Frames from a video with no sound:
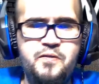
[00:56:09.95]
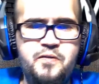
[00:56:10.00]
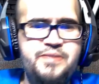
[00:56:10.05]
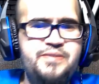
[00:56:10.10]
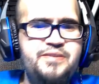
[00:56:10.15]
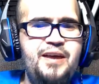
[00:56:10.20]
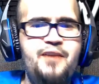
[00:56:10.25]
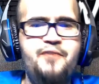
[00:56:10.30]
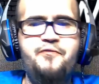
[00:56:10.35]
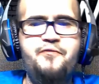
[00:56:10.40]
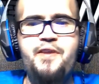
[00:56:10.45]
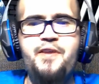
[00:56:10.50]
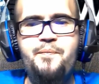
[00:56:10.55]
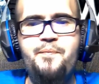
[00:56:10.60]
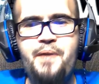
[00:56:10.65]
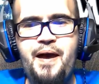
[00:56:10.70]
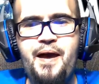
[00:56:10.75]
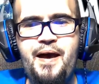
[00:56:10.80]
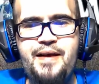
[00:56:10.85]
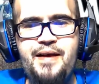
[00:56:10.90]
It's not a free
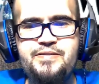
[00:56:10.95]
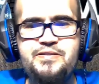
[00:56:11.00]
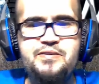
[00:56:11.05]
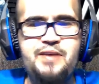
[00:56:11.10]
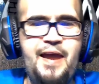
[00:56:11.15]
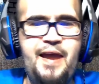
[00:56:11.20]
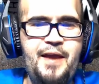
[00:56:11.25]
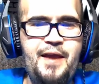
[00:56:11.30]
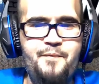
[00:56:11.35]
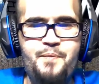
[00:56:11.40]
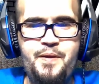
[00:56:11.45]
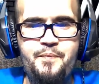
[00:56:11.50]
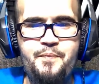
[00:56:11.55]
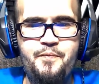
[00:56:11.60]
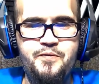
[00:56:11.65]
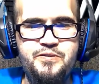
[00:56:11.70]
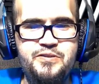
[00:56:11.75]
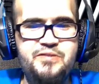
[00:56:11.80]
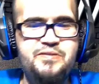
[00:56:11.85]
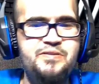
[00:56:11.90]
pass to hate
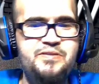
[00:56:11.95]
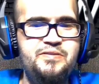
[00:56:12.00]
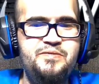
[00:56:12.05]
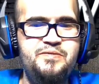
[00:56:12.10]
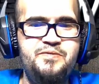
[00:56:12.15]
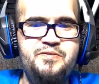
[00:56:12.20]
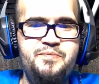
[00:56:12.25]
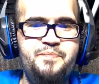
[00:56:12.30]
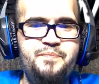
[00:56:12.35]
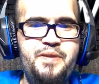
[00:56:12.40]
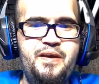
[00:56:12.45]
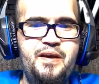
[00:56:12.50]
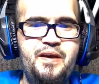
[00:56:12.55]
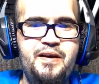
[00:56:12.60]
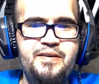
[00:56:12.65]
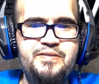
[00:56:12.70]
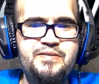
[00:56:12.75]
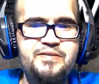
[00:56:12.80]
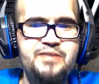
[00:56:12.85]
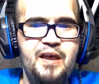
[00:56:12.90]
people just
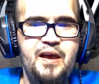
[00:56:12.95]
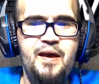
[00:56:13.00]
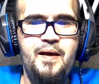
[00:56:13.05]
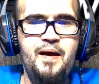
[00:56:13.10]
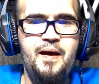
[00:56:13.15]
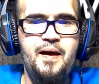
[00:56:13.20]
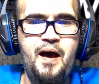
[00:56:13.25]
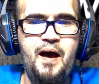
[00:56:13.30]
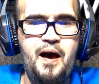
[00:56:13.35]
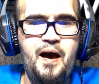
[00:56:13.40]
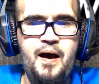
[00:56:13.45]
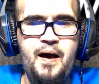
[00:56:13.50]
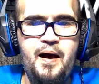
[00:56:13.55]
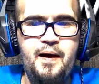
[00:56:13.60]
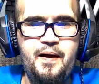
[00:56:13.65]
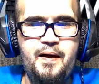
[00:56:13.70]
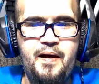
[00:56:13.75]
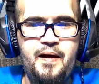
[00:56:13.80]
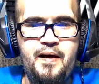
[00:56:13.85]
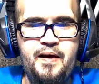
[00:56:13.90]
because
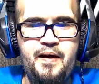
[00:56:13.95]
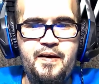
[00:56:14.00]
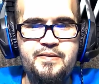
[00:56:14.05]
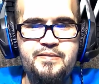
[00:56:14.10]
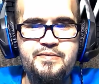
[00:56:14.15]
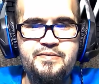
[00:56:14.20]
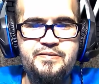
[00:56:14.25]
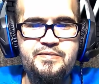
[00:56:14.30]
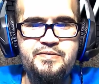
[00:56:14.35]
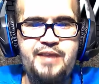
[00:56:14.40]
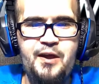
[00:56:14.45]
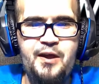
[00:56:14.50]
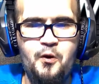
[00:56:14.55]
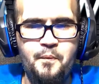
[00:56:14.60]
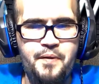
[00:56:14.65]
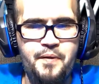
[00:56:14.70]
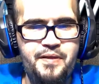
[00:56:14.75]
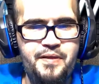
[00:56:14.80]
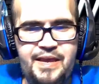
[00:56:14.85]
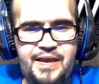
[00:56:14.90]
they don't
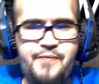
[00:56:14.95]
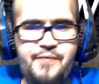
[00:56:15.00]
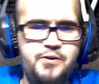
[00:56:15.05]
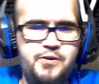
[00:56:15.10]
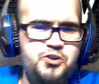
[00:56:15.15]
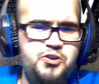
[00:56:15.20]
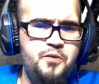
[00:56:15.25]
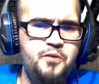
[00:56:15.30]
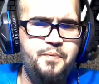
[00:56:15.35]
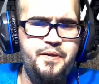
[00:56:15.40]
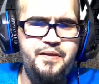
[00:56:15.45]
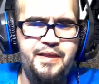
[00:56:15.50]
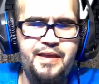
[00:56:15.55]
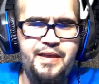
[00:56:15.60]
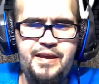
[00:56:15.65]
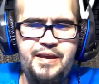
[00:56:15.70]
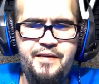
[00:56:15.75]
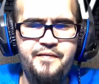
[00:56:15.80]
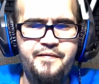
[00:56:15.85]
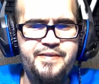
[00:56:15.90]
believe what you
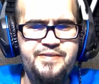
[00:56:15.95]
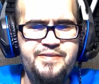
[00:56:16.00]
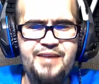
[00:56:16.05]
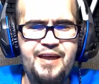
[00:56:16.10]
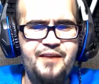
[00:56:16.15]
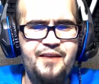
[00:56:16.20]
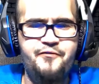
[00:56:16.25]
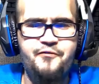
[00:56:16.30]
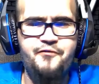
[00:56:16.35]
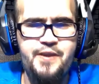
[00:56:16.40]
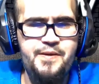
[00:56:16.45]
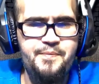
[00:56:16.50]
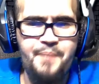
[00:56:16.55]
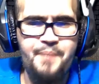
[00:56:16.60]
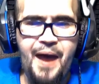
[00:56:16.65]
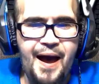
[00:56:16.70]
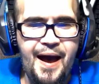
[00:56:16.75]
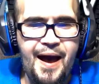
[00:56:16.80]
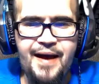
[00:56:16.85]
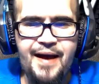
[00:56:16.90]
believe. It's not a free
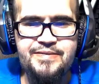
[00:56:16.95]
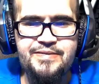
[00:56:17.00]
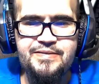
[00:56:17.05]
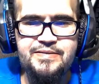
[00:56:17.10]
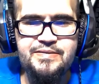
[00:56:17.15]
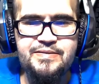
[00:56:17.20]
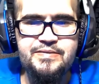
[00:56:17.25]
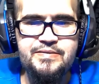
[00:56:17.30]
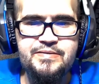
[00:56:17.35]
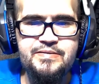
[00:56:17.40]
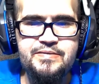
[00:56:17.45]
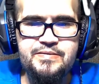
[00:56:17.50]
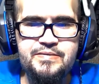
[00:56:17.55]
pass.